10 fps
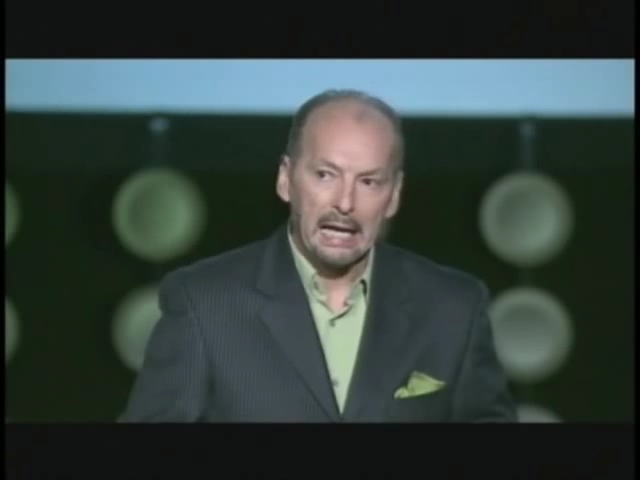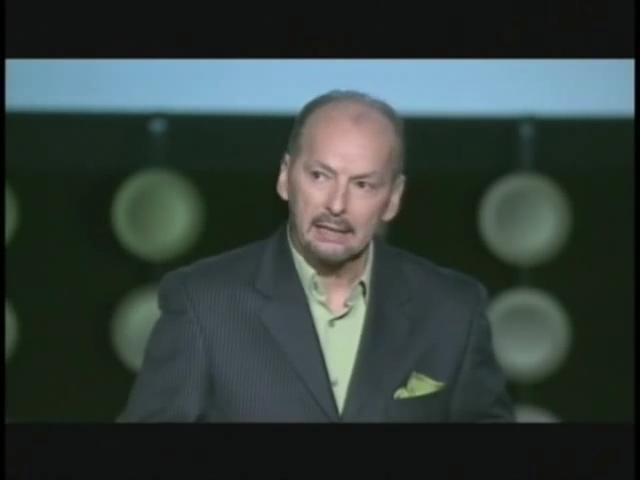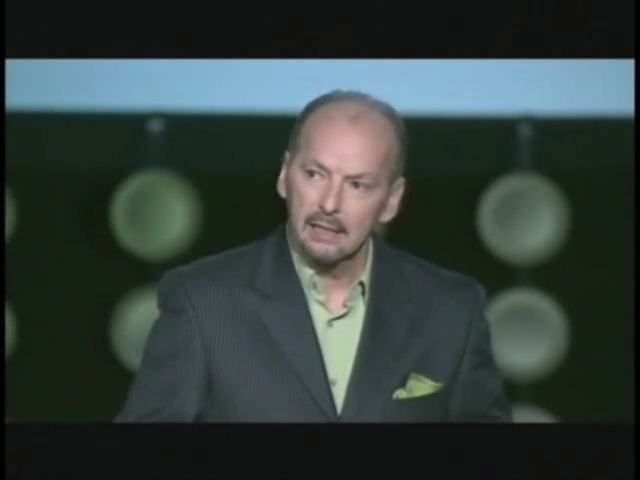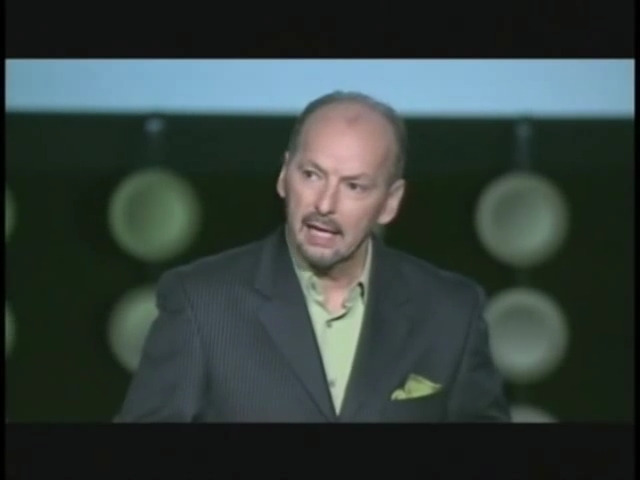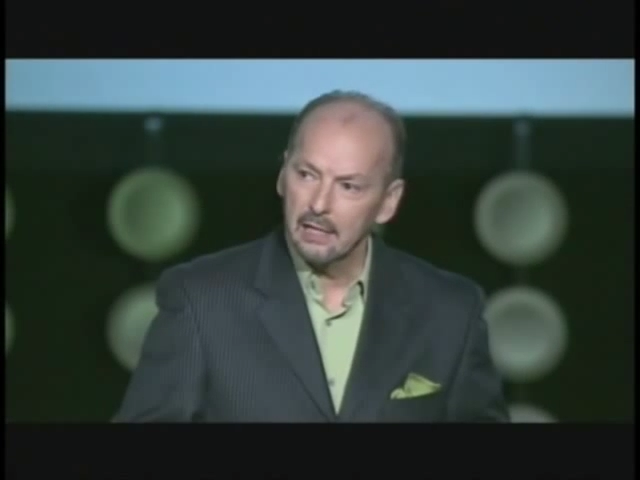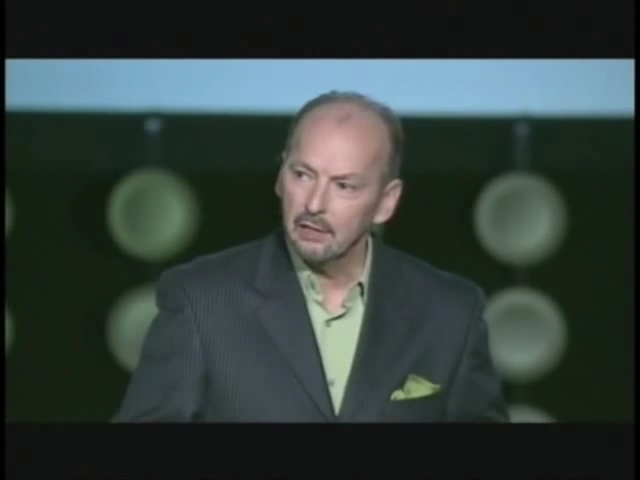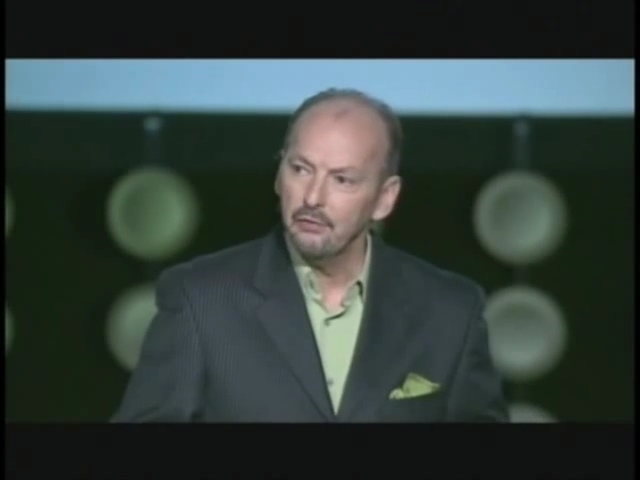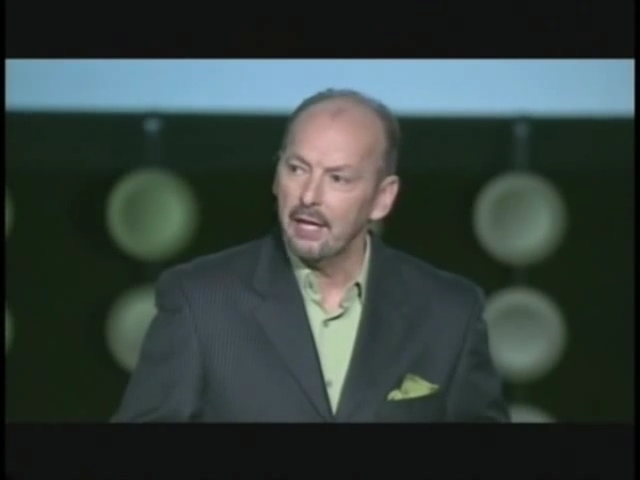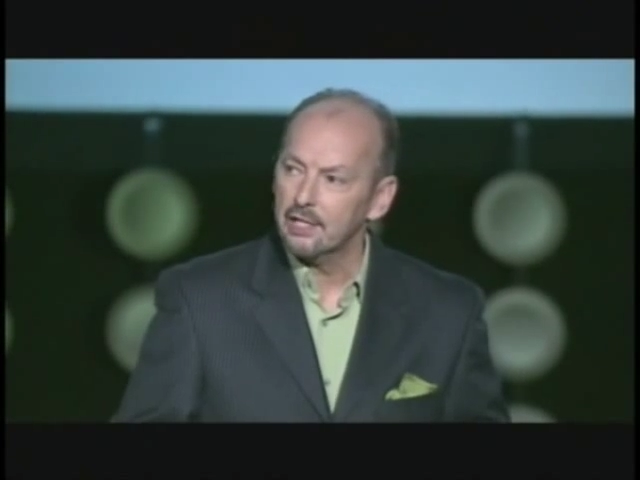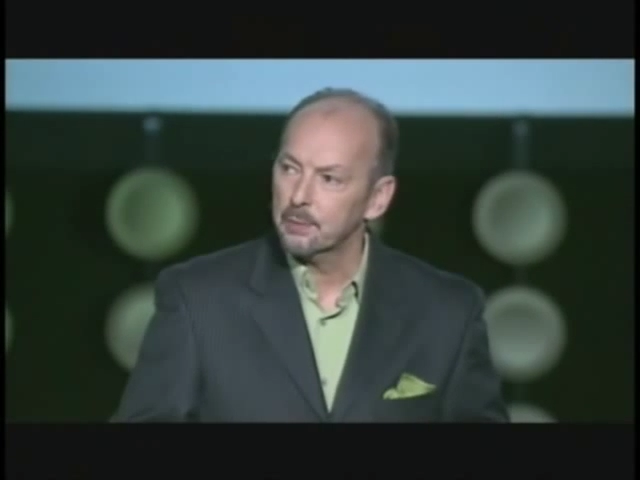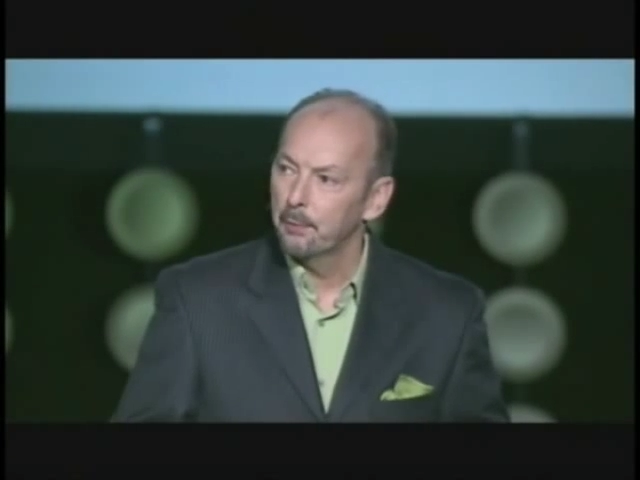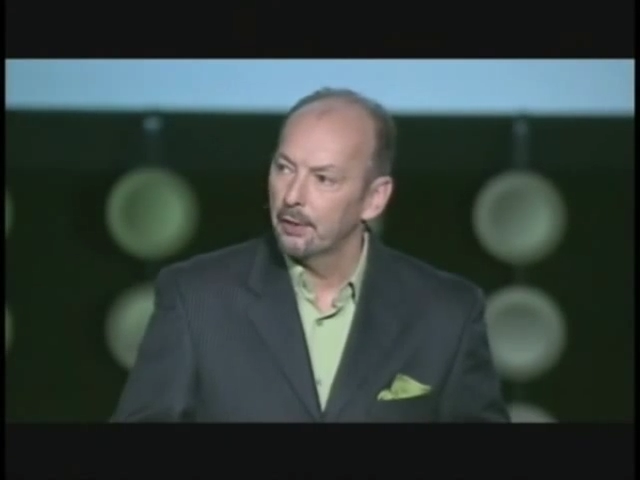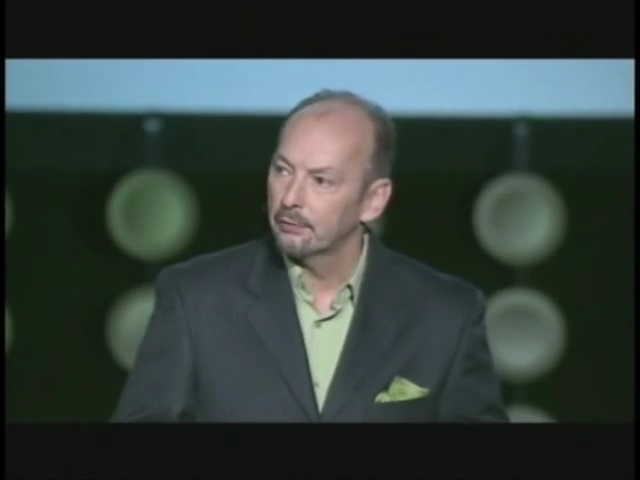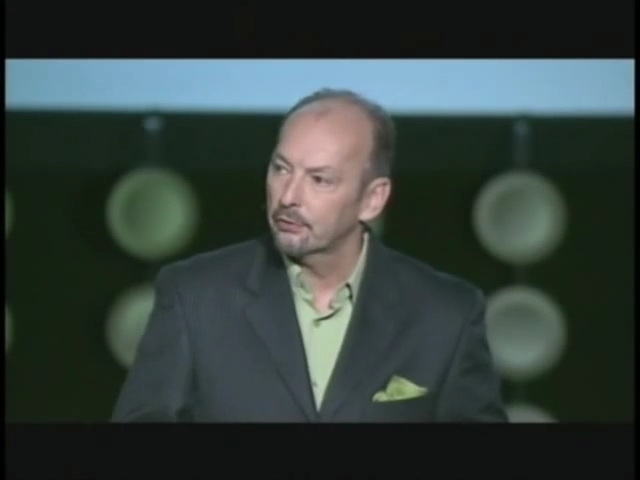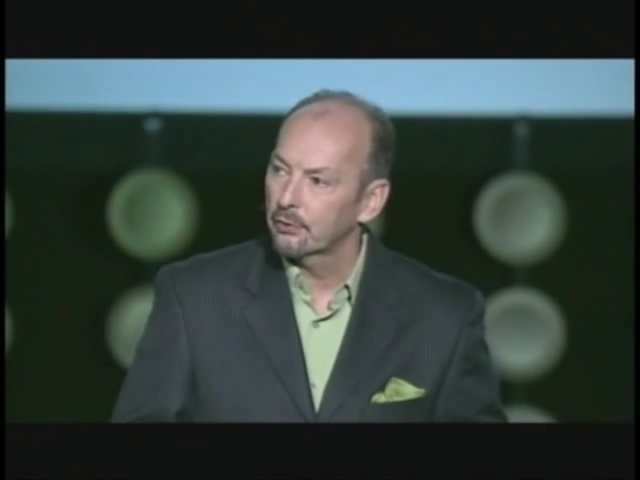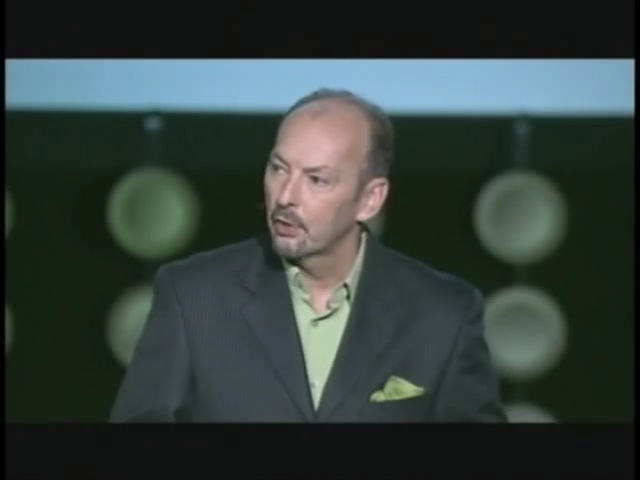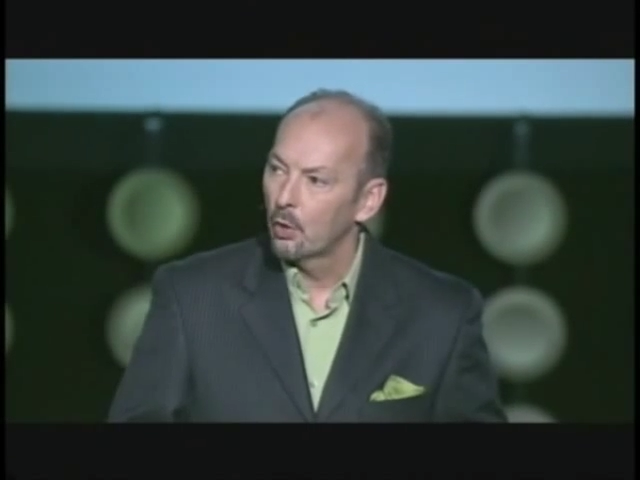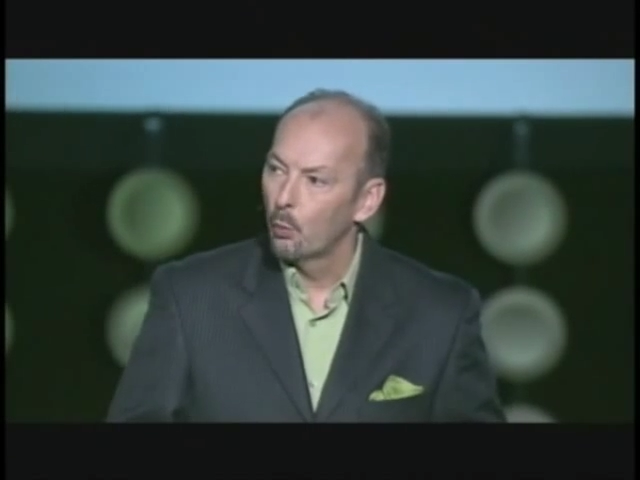At the end of next month,